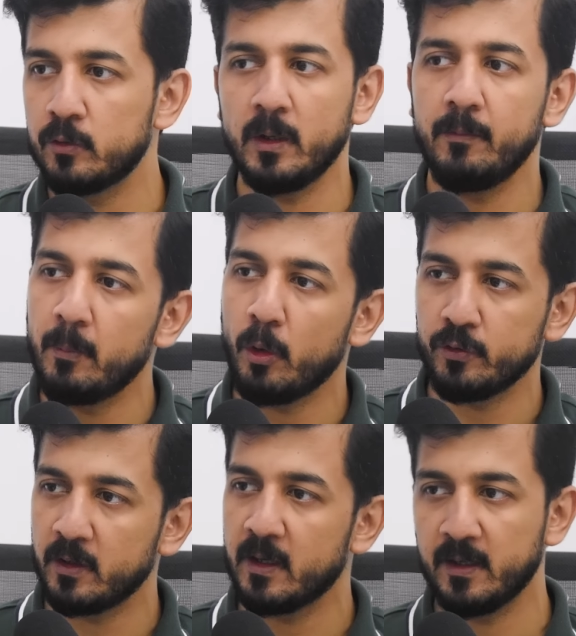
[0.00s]
So every
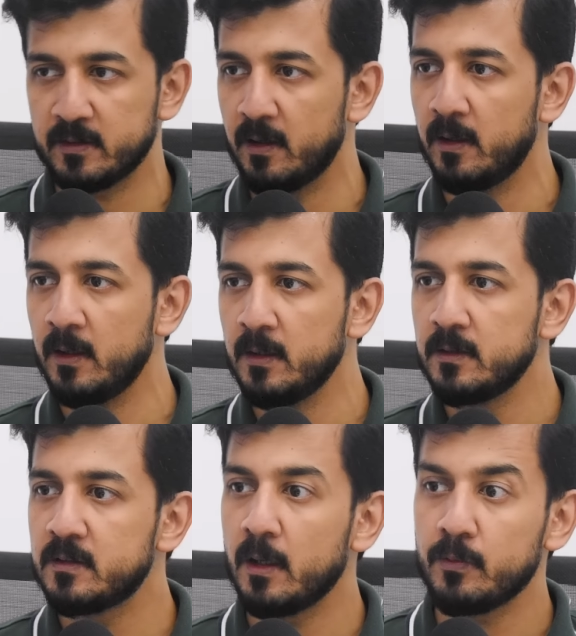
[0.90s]
project has a
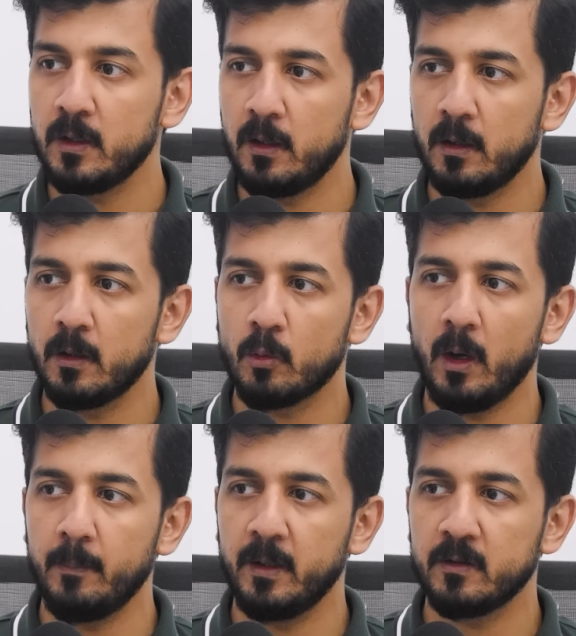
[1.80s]
safety
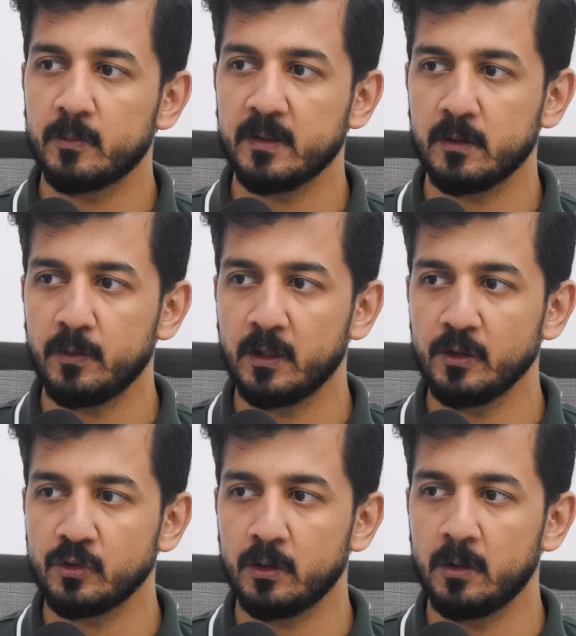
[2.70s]
requirement
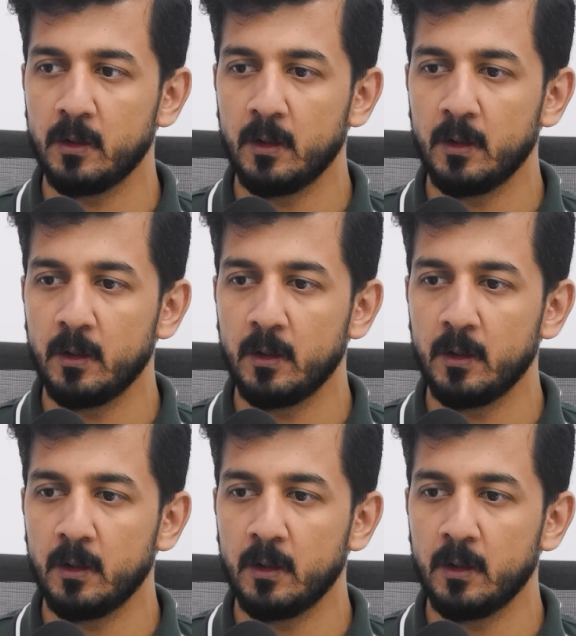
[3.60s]
specification.